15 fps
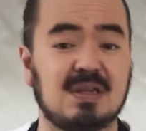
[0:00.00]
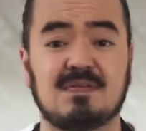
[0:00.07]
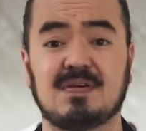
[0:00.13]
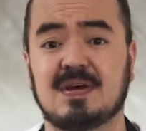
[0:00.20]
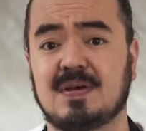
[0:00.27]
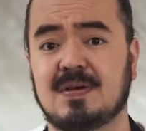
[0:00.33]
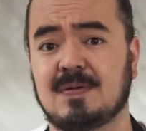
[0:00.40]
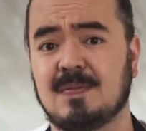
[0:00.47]

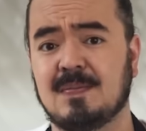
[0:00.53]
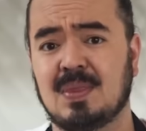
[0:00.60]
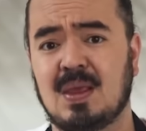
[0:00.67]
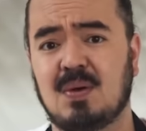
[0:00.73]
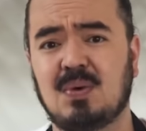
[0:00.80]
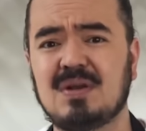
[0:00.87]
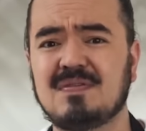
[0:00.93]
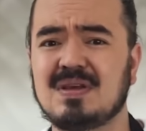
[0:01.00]
liver,
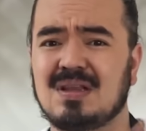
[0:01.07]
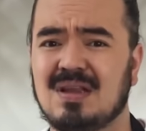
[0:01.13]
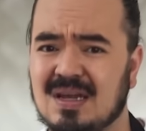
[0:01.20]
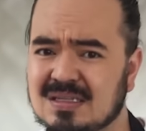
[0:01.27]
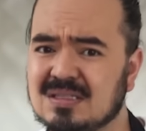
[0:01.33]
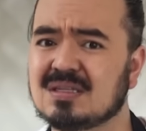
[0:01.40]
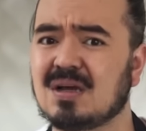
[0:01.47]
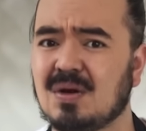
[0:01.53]
whatever you
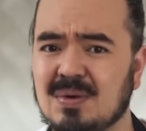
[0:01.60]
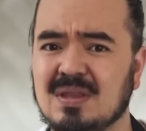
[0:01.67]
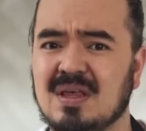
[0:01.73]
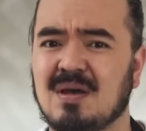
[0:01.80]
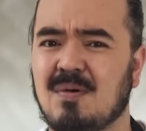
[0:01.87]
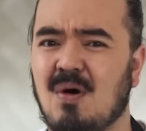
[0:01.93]
like to go in there,